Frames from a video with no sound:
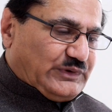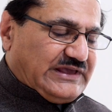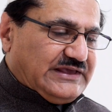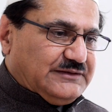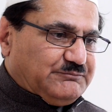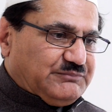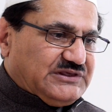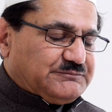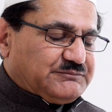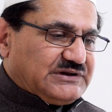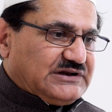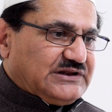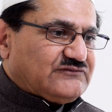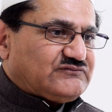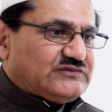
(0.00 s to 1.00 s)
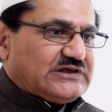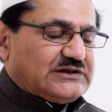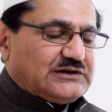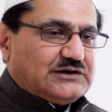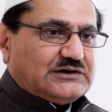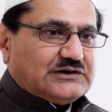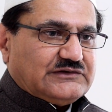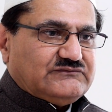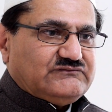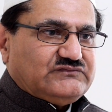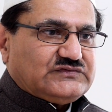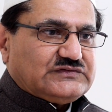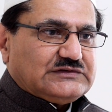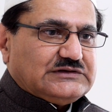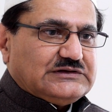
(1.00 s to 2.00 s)
way people live their
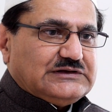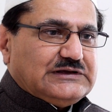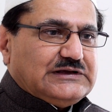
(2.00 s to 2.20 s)
lives,